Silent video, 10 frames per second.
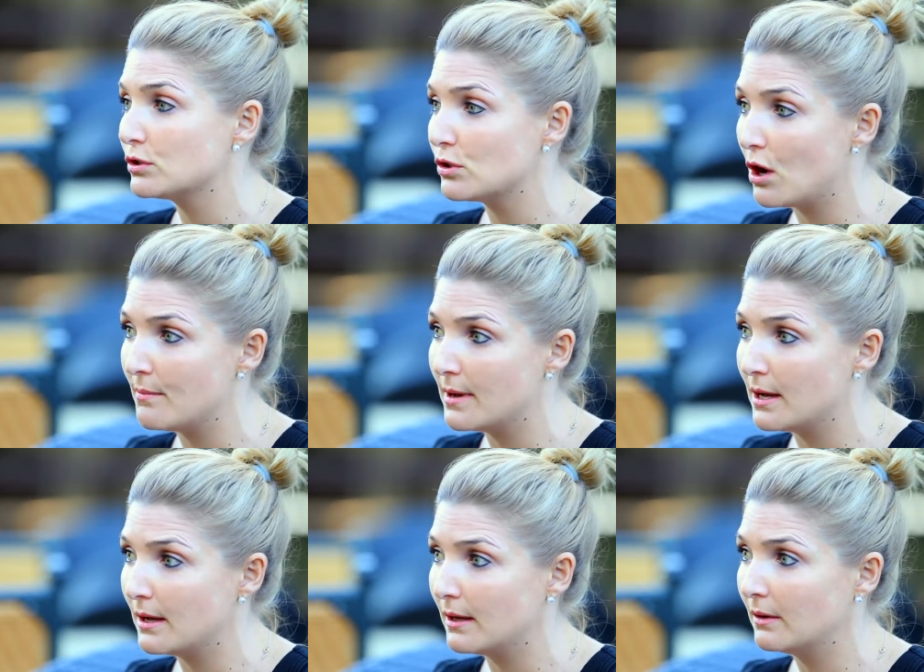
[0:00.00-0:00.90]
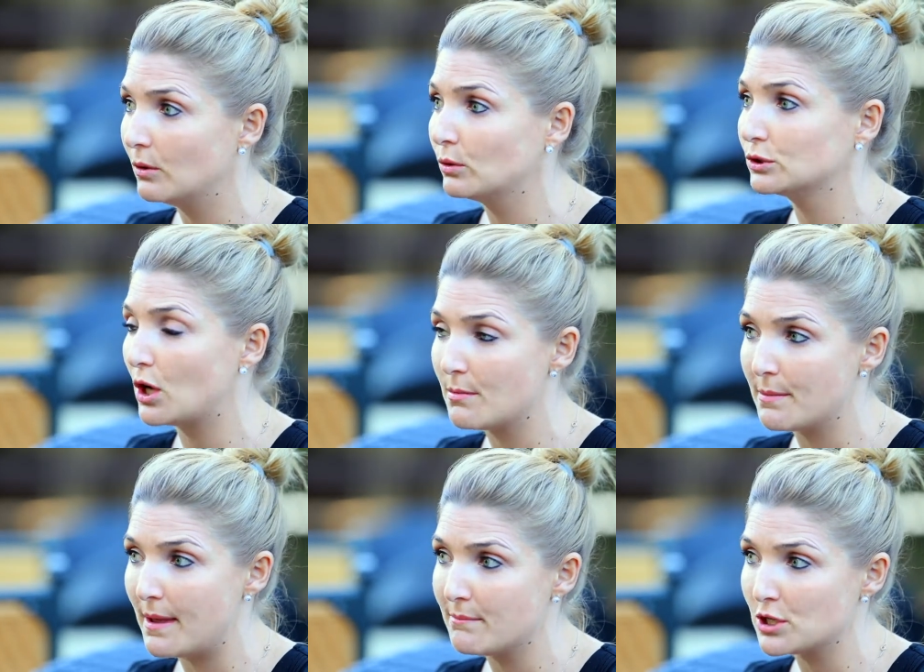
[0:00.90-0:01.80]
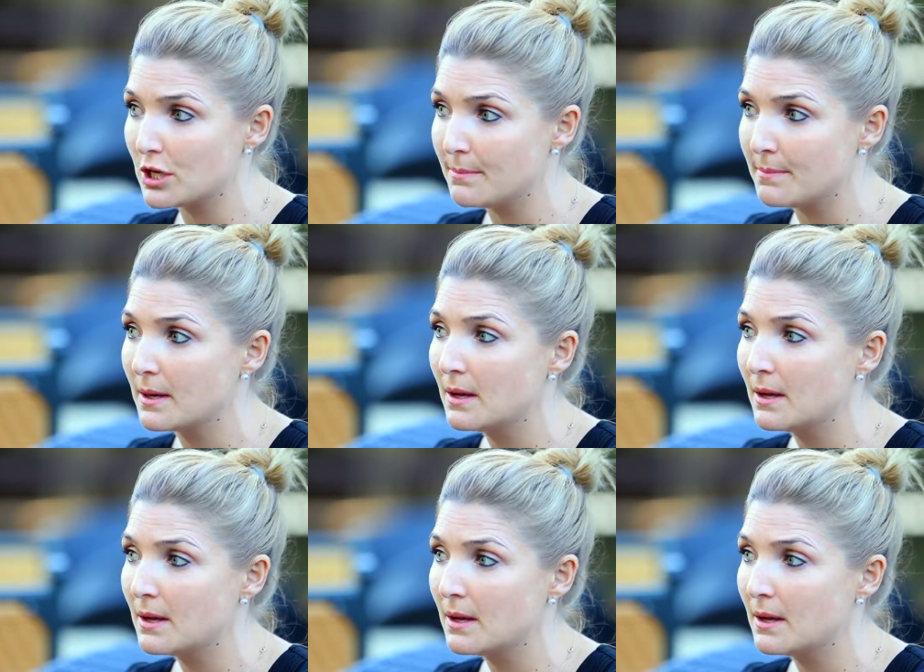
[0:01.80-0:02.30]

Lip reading: SAMA or SAMA membership,